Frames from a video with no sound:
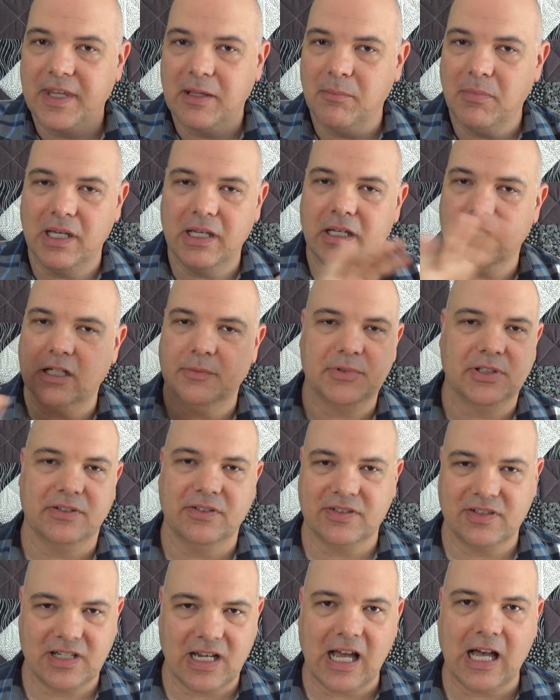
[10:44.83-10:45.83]
my hiccups had
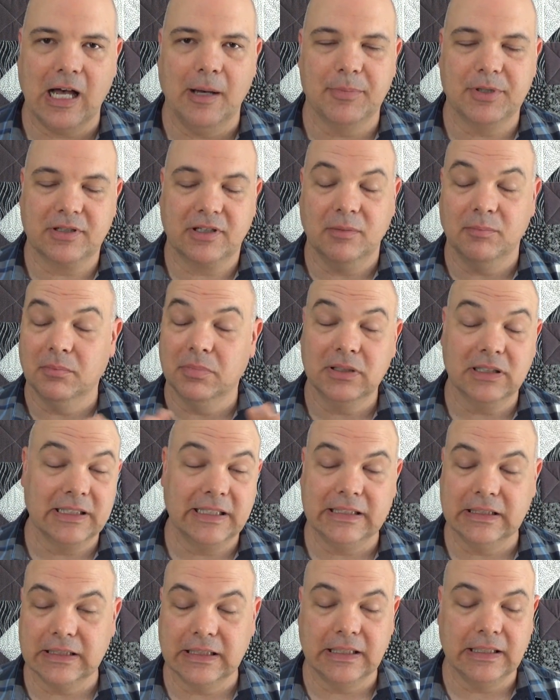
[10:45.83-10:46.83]
stopped
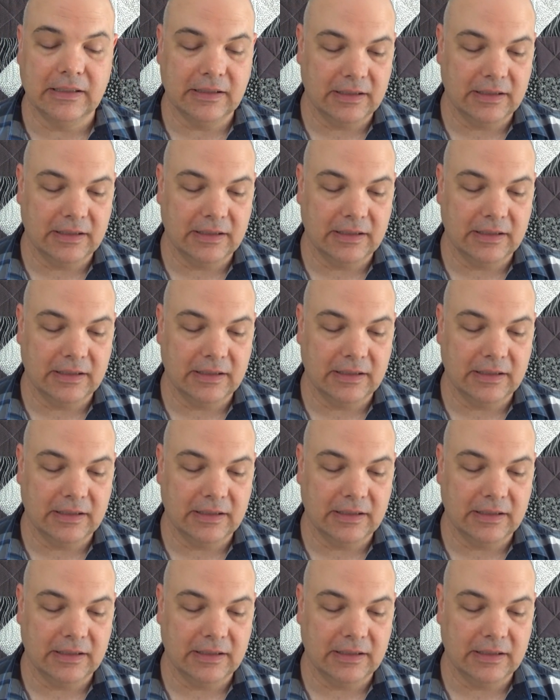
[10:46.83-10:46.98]
completely.